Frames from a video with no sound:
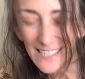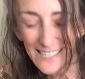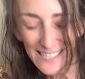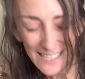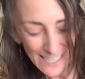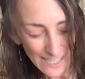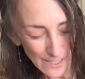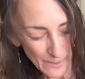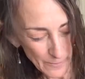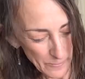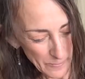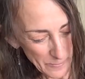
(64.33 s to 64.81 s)

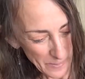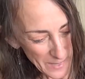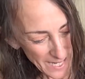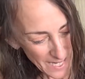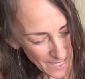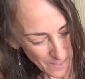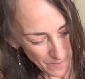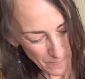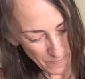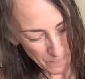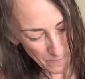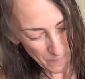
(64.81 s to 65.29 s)
She's a big
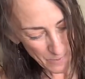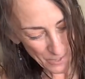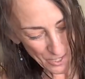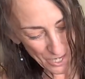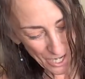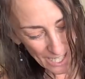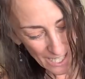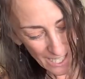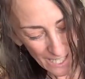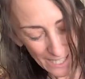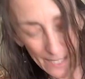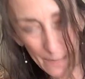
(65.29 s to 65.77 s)

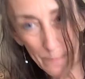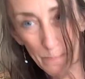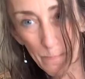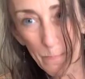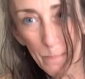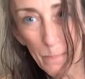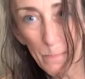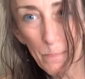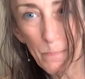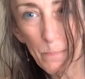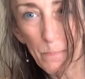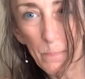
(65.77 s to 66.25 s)
jiggly
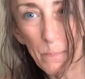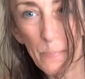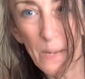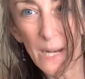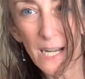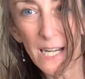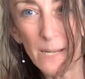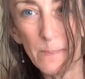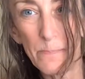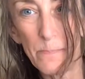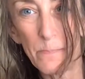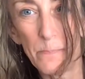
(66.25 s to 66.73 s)

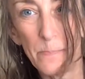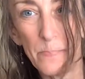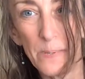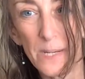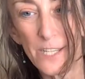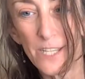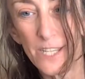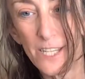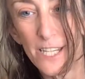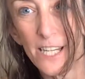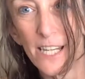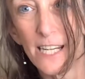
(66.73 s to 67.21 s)
belly. Big
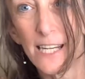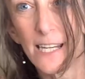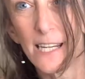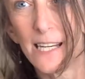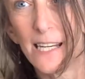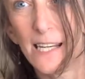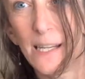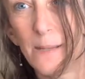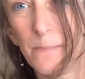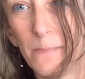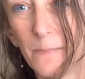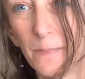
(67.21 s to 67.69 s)

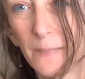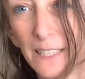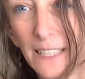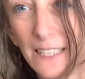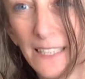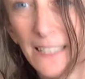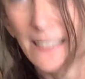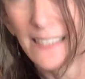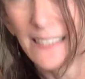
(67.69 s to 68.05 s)
jiggly. Let's